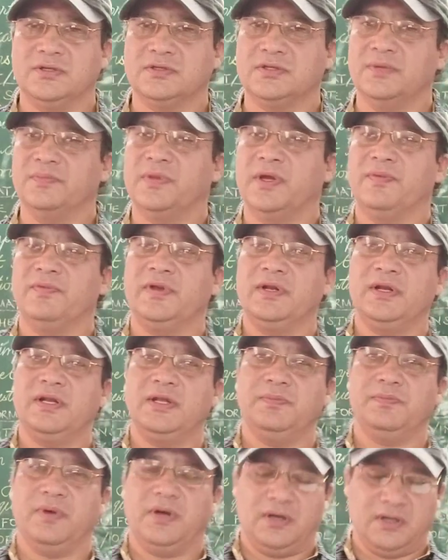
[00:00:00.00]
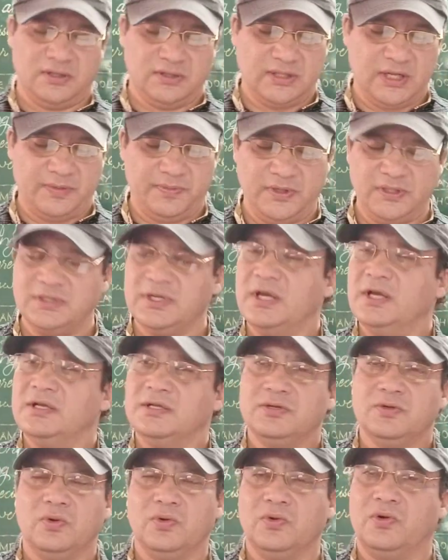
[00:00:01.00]
So some heavenly powers, that means,
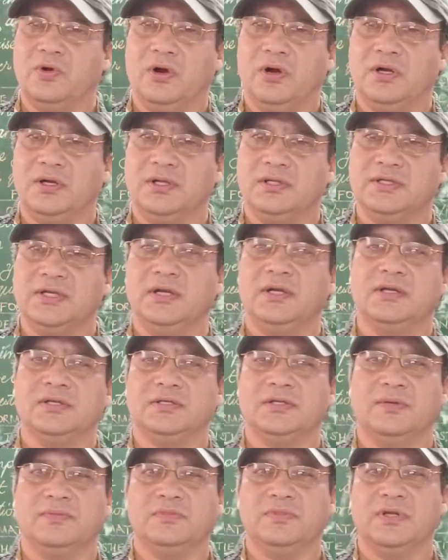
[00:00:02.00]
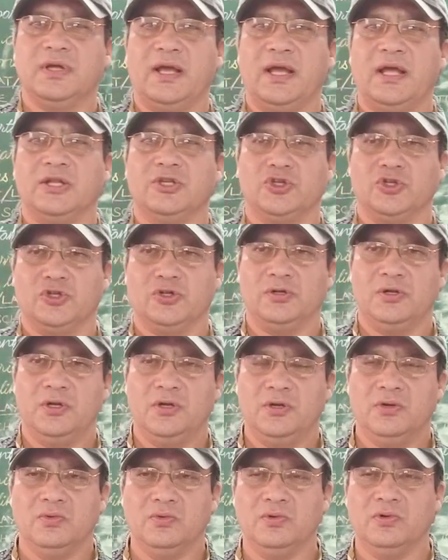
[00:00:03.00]
oh God, send us some angel
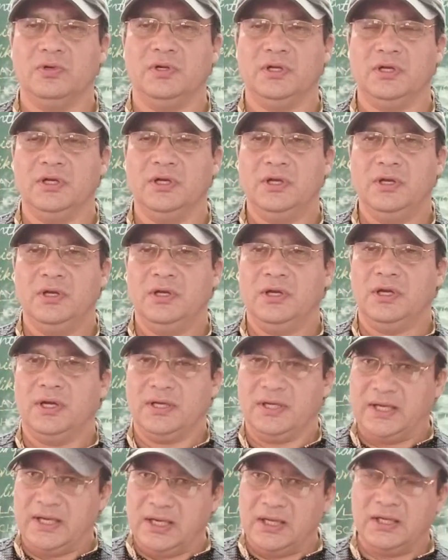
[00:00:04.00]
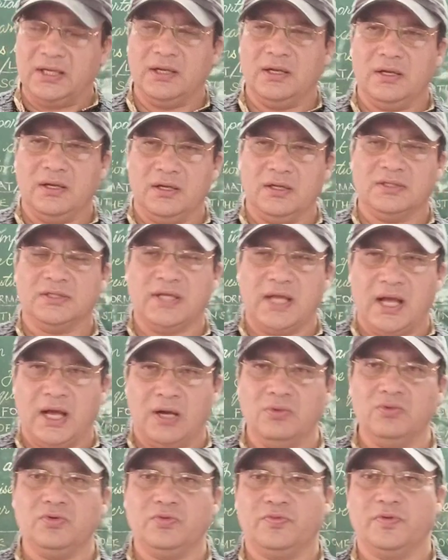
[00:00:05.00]
who would take us
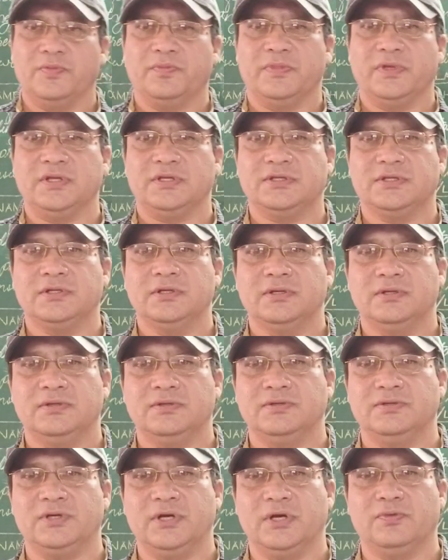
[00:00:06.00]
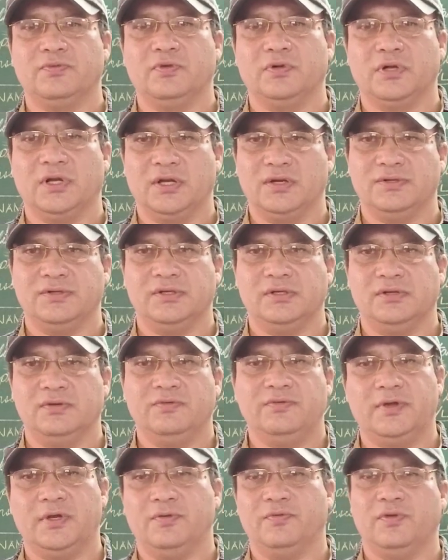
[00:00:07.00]
out from this dreadful country,
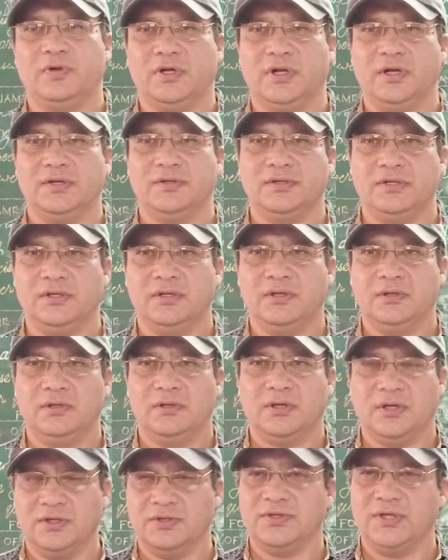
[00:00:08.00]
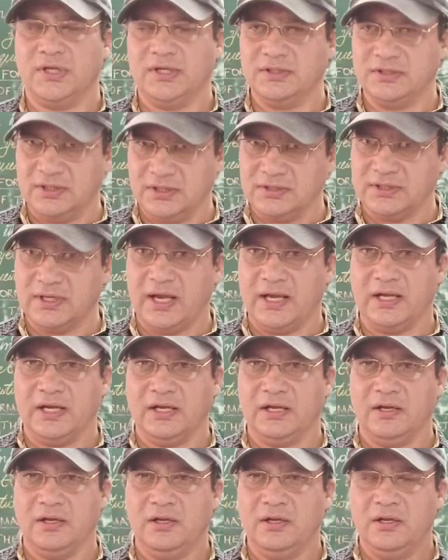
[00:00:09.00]
fearful country. Country is this
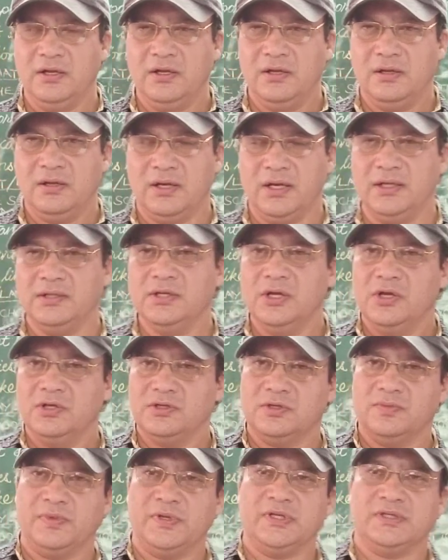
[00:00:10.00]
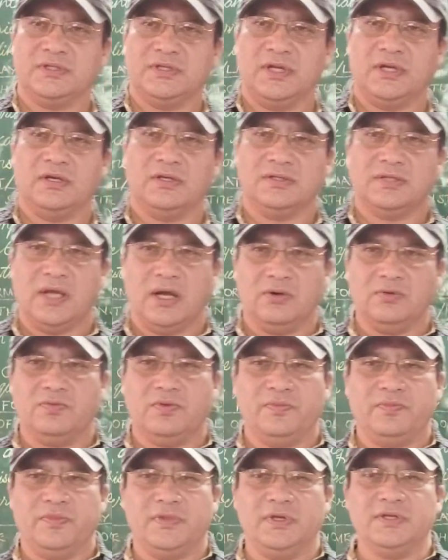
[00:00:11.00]
island, right? So please take us out
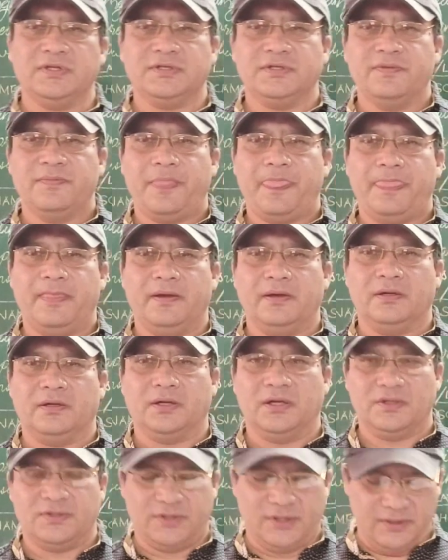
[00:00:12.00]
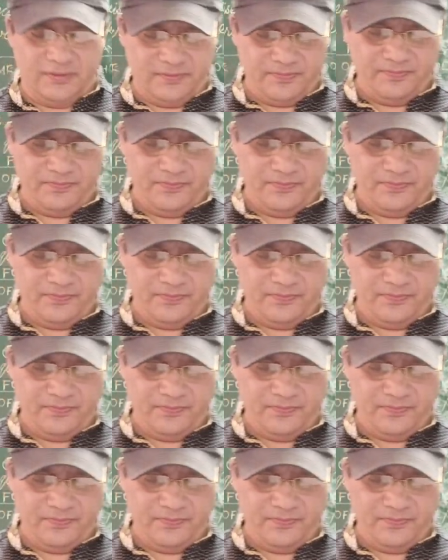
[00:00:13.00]
from this country,